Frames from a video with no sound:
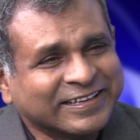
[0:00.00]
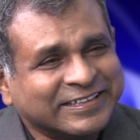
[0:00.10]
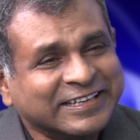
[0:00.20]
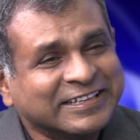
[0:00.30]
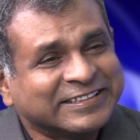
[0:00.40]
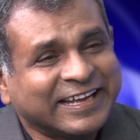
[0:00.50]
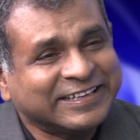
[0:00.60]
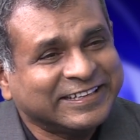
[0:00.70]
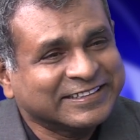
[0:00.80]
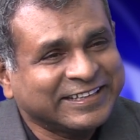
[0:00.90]
Till
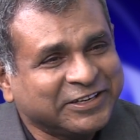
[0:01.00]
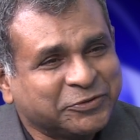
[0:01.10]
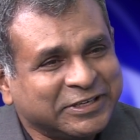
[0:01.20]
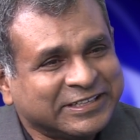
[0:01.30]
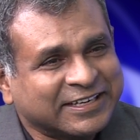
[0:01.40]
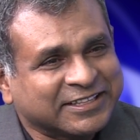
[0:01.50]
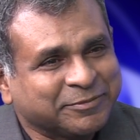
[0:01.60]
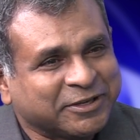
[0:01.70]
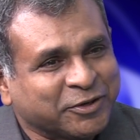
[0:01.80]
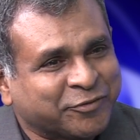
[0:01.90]
then, you didn't tell them
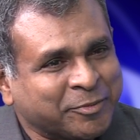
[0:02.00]
that you're from